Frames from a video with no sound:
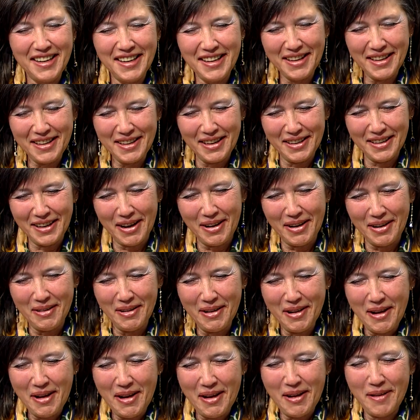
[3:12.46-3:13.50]
You know,
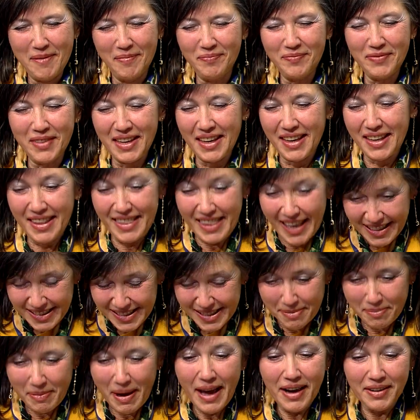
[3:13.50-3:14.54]

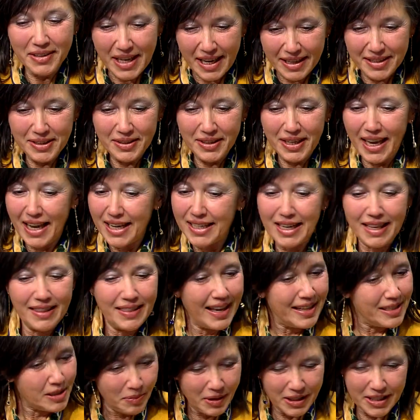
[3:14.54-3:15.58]
that's about educating.
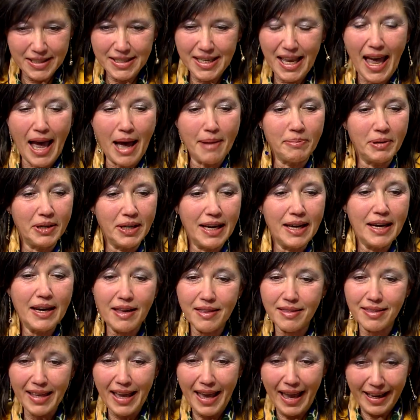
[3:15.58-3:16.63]
That's what is happening.
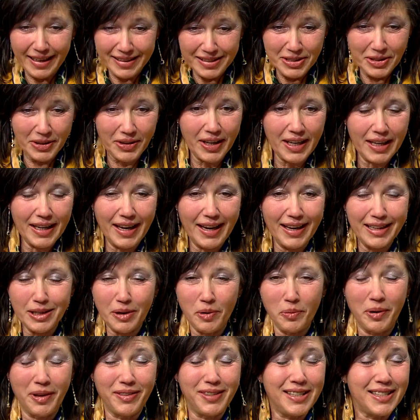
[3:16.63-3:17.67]
They are doing it
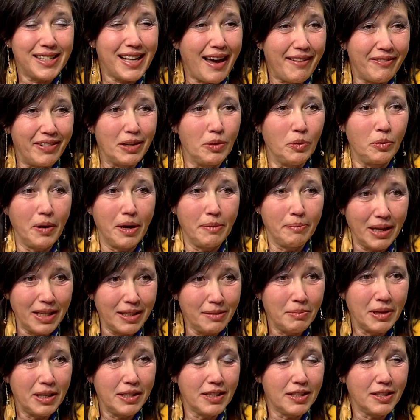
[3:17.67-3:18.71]
with seven
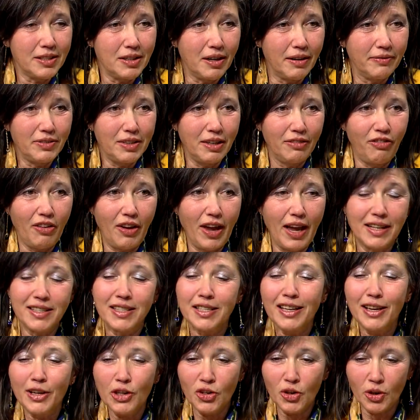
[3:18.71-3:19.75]
women, Minister of
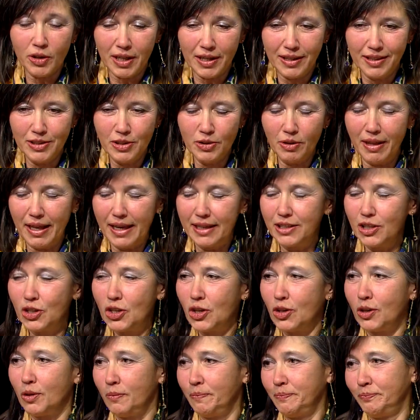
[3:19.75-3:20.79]
Defense. You can do that too.